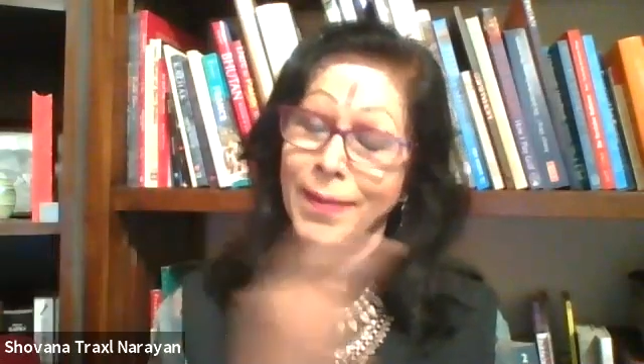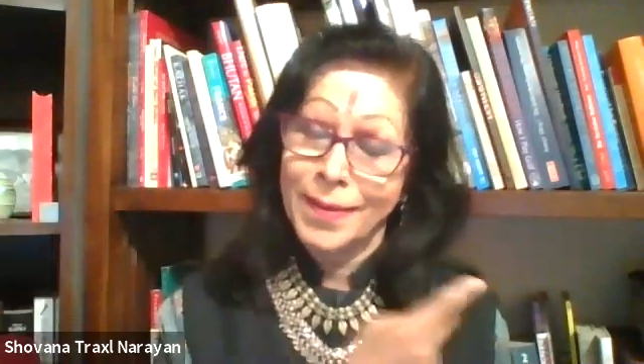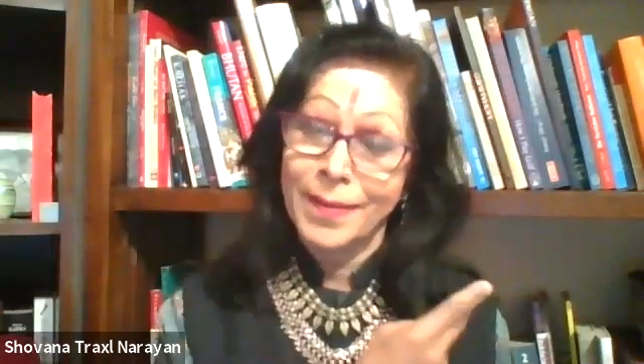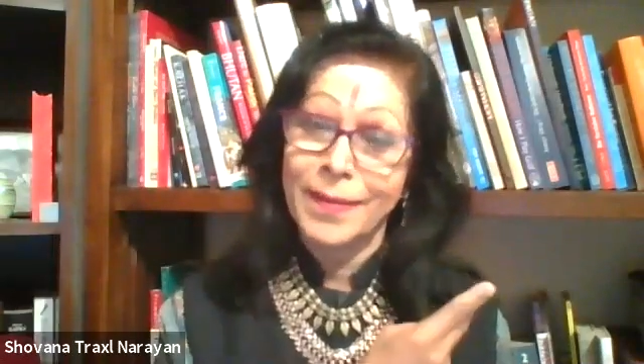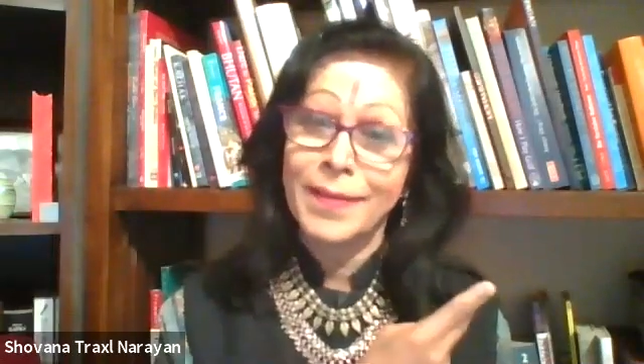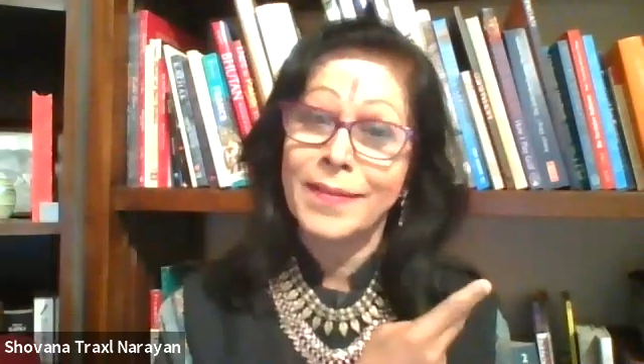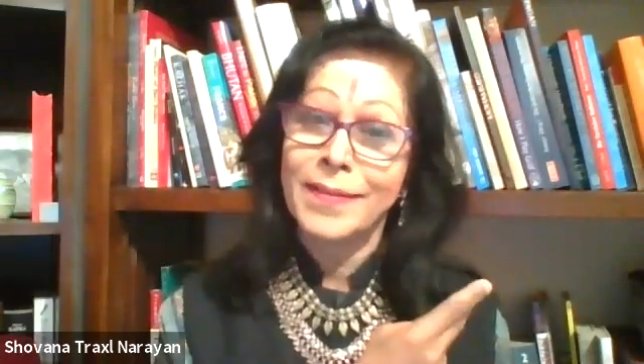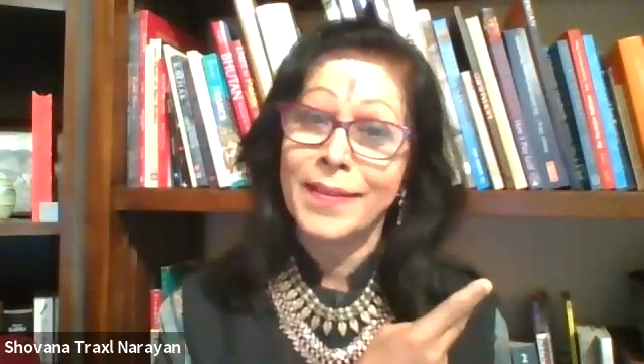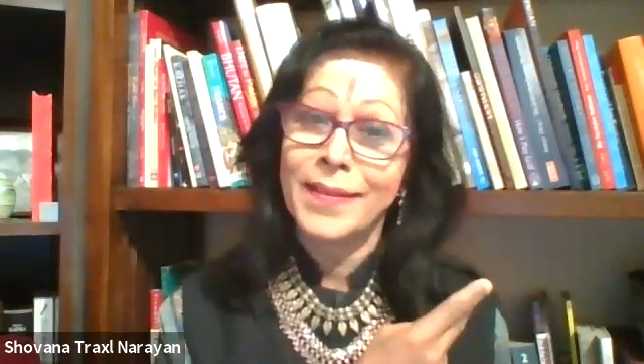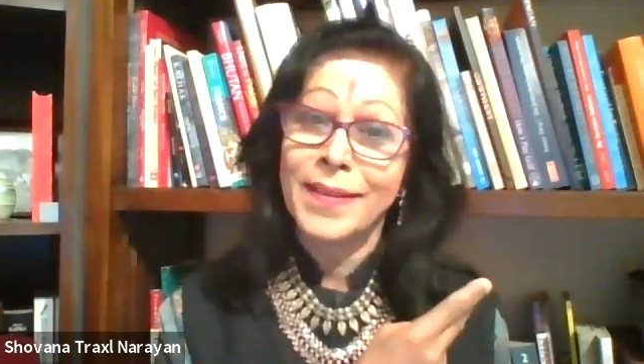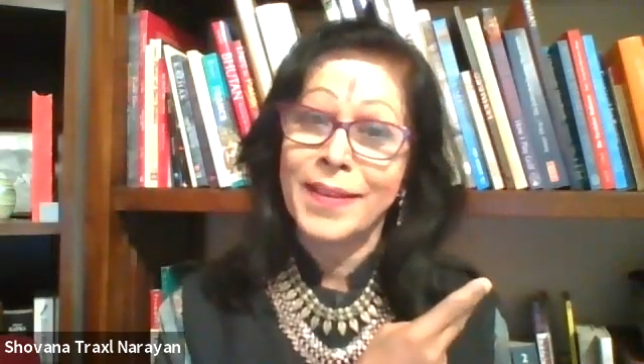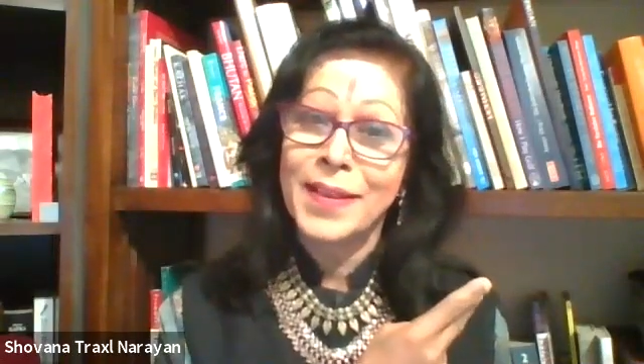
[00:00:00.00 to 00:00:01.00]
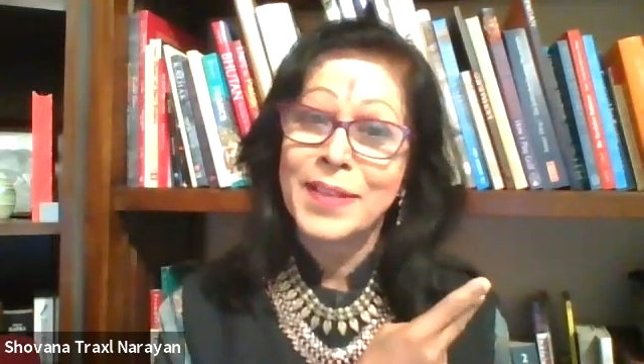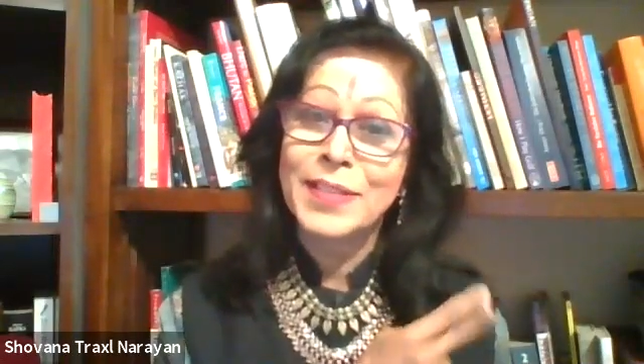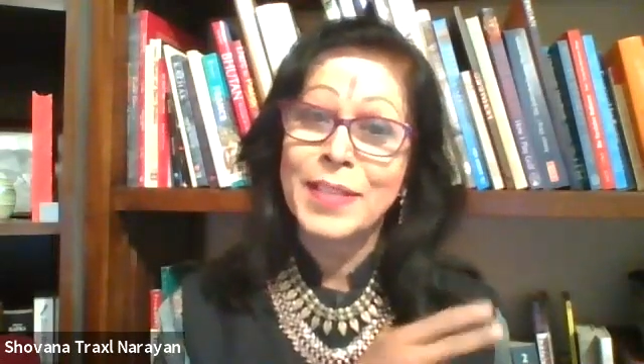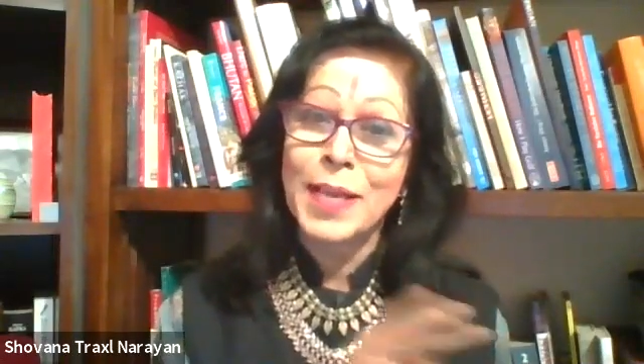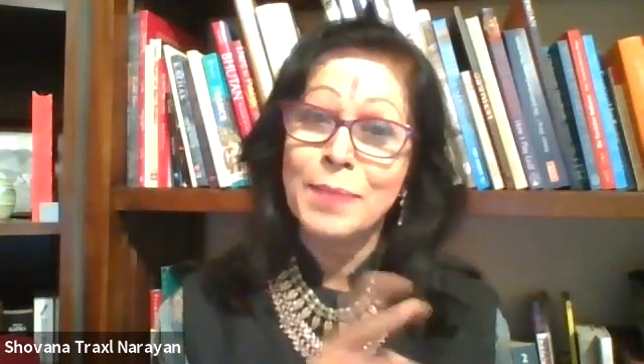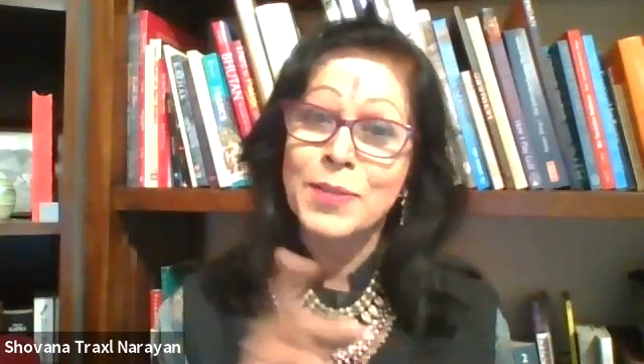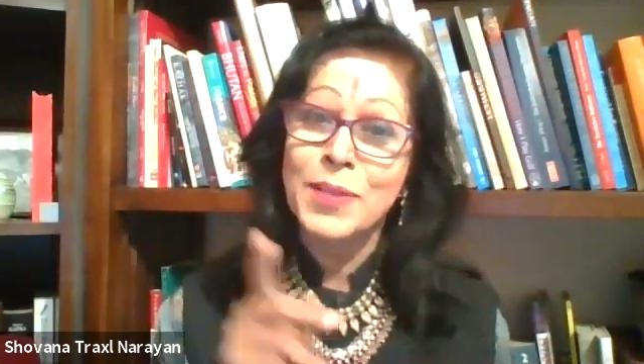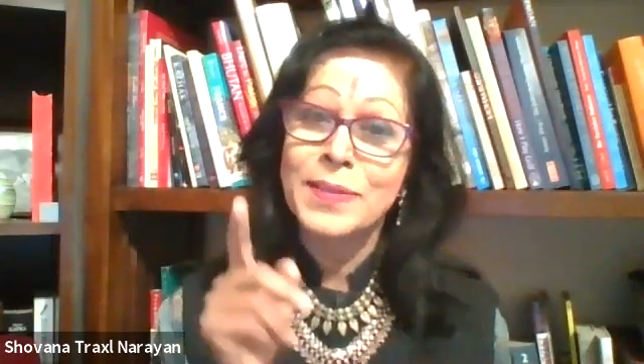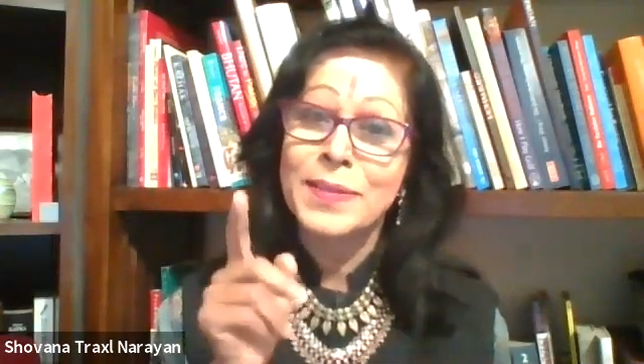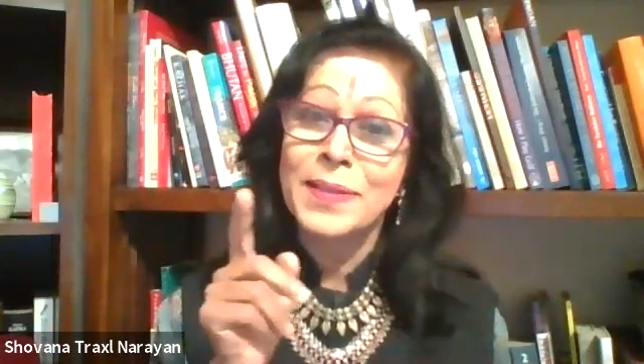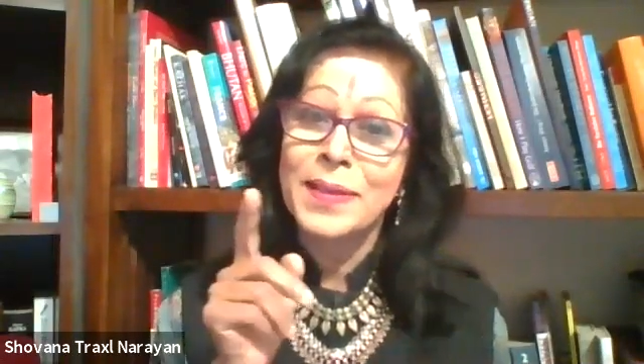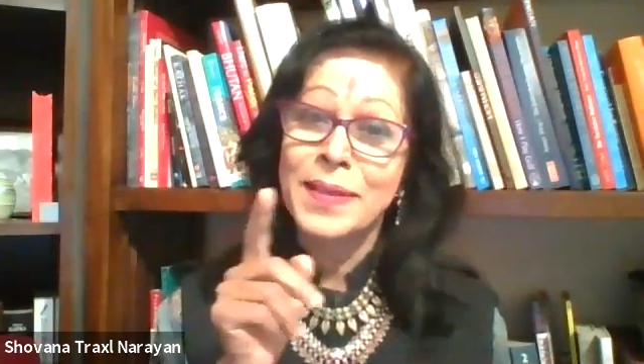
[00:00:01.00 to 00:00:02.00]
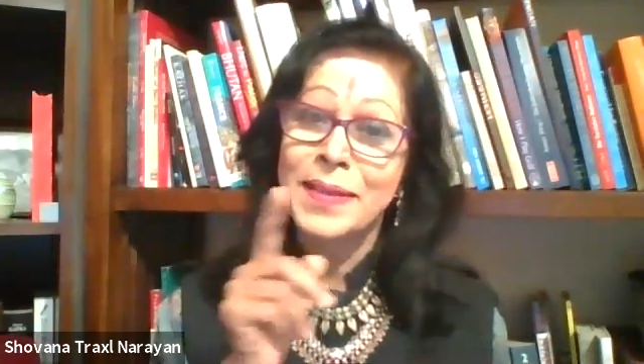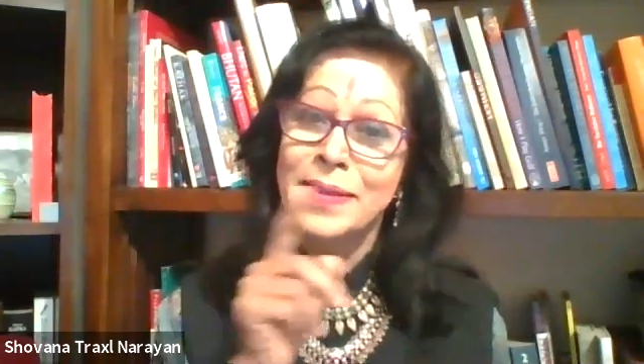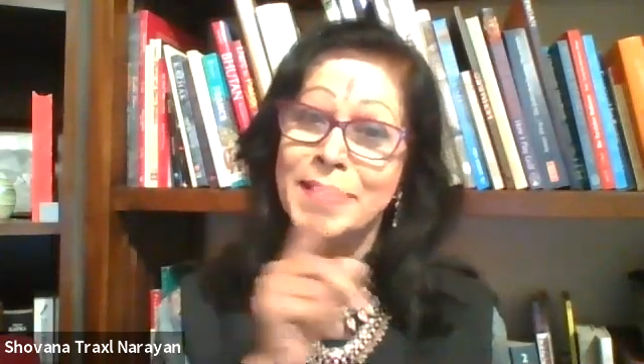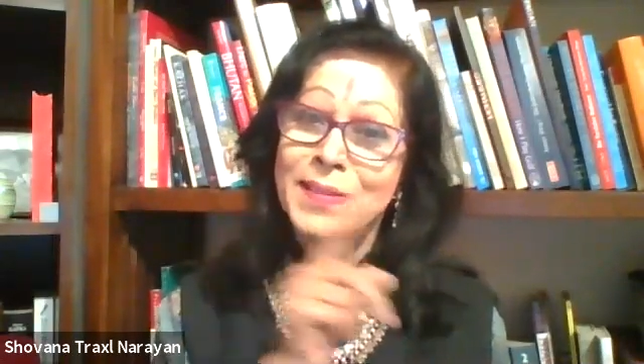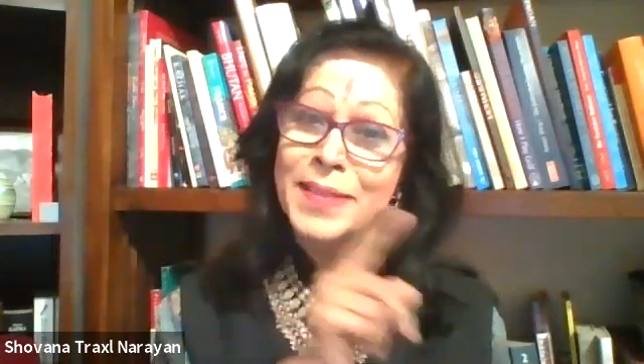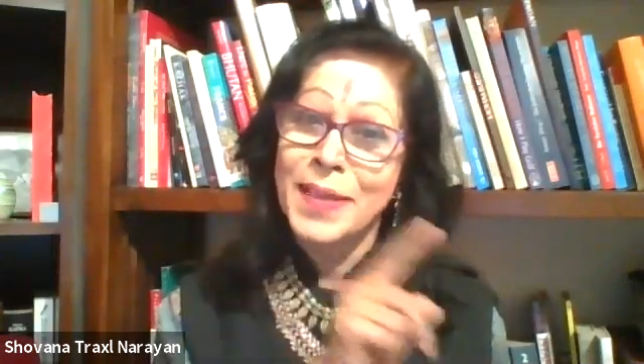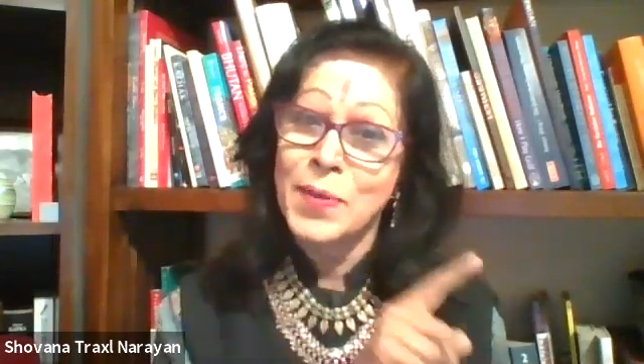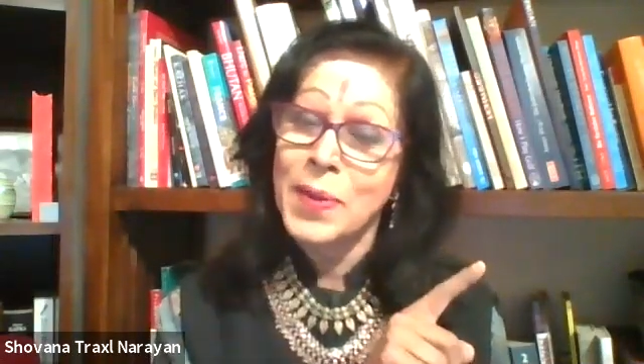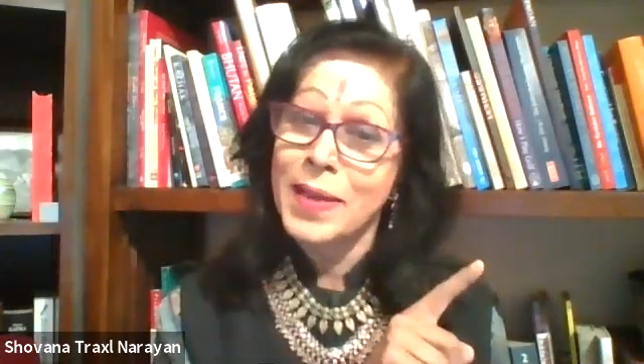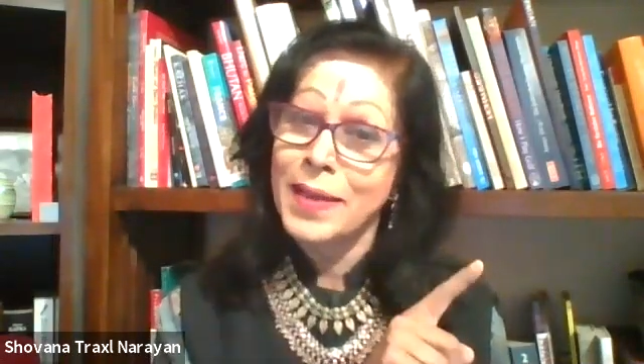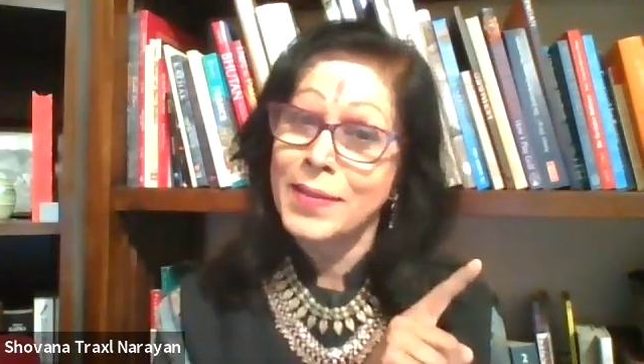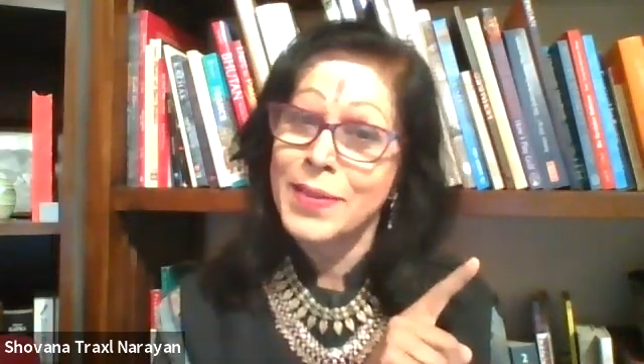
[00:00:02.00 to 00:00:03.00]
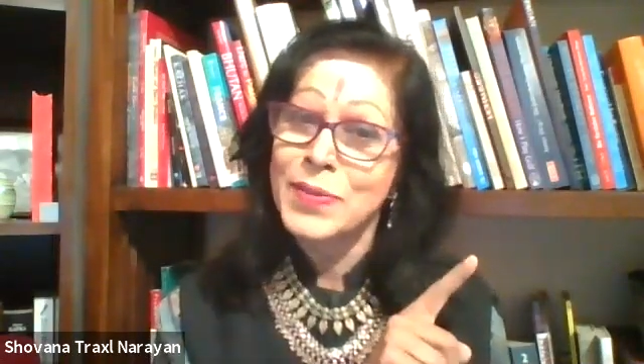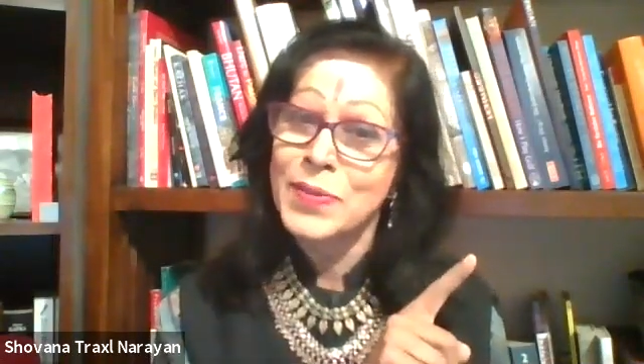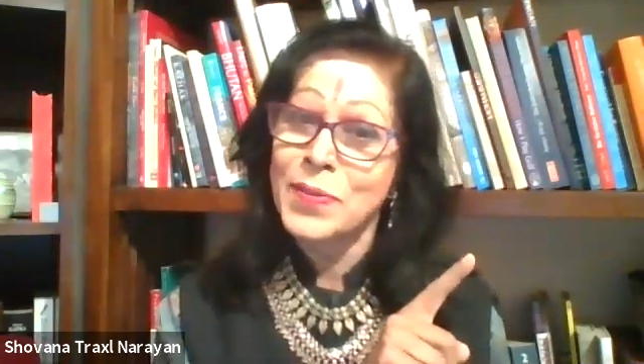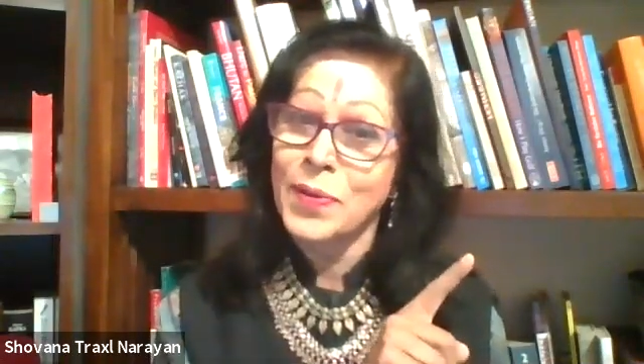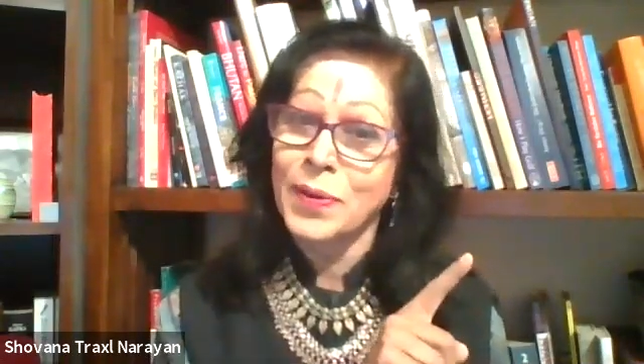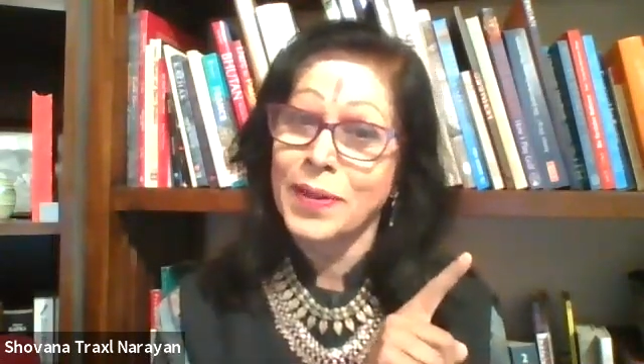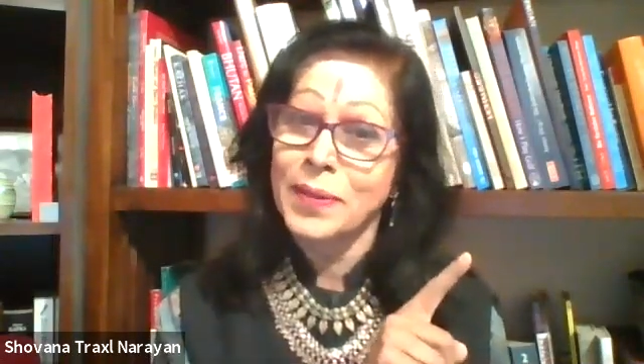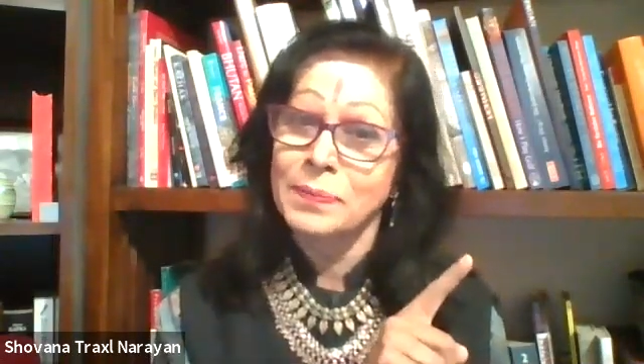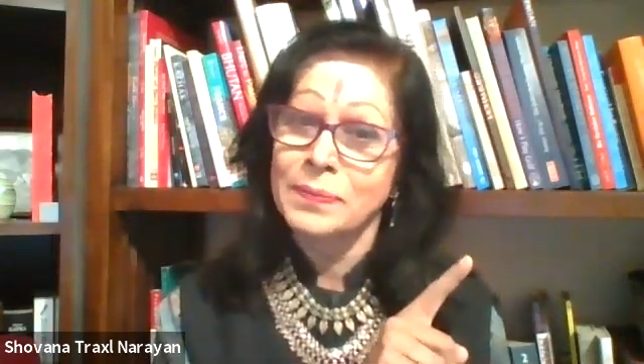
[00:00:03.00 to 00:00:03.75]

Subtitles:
Here, sculptures tell you another story.